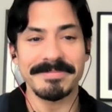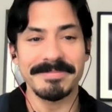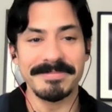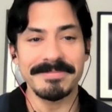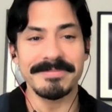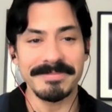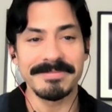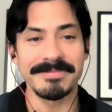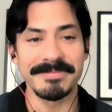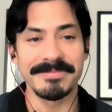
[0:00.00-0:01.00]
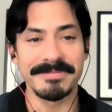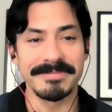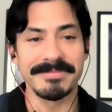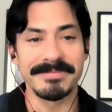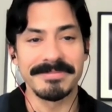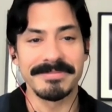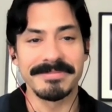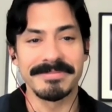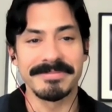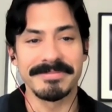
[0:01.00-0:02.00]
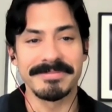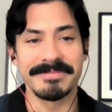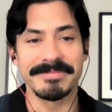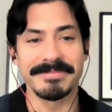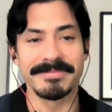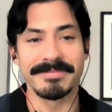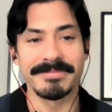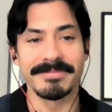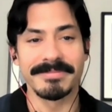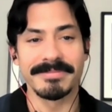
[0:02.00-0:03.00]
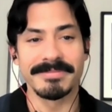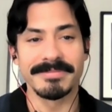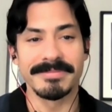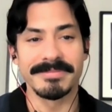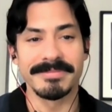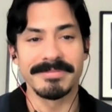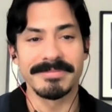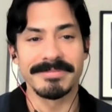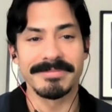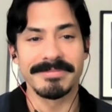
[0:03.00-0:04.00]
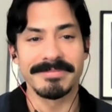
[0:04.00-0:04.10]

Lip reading: [no speech]